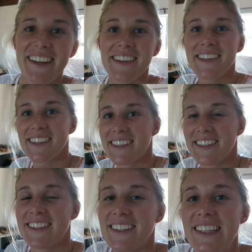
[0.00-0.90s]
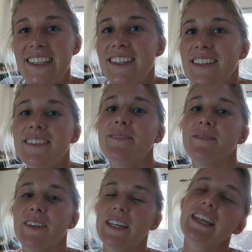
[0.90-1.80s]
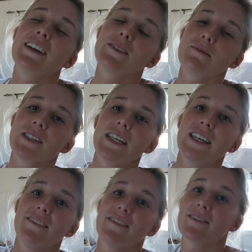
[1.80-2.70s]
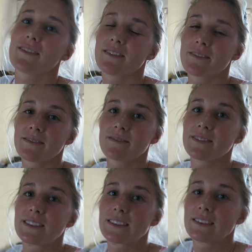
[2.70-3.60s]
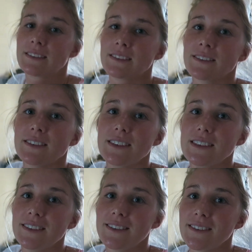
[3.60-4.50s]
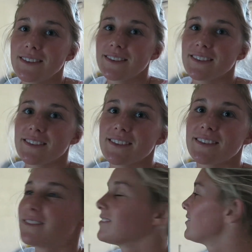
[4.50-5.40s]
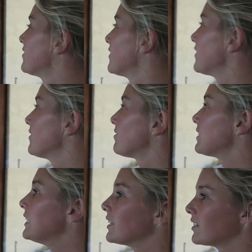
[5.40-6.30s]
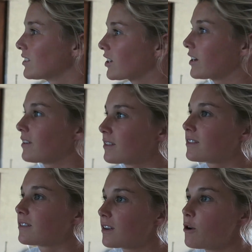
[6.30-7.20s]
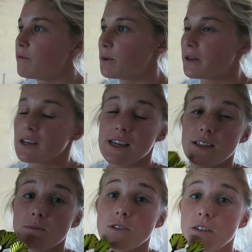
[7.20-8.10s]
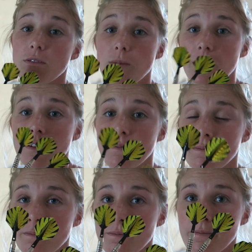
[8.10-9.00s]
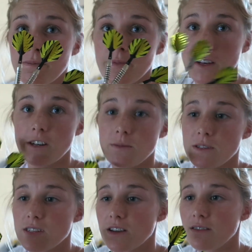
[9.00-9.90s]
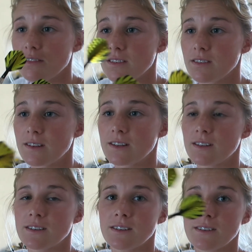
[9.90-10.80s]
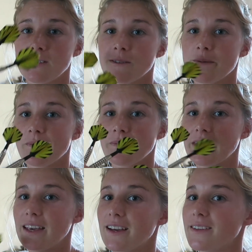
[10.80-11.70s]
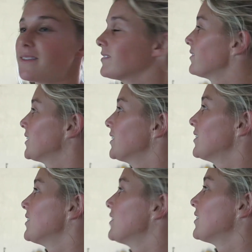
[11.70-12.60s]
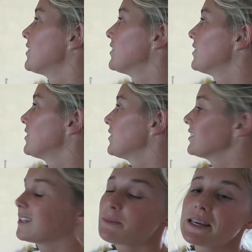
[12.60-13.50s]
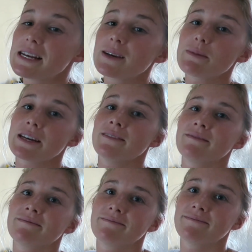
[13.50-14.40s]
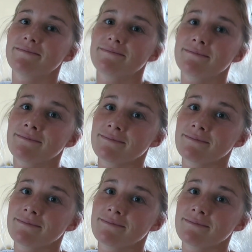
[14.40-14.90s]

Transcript: Merry New Year's, Christmas Eve. Merry Christmas Eve. Yeah. It's nice to be back in Betty's Bay. Yeah, it's good. Yeah. Hopefully we can get some surf tomorrow. Hopefully. Christmas surf. For now we're playing killer. Yeah. And it's pretty close actually. I'm killing Ben. What?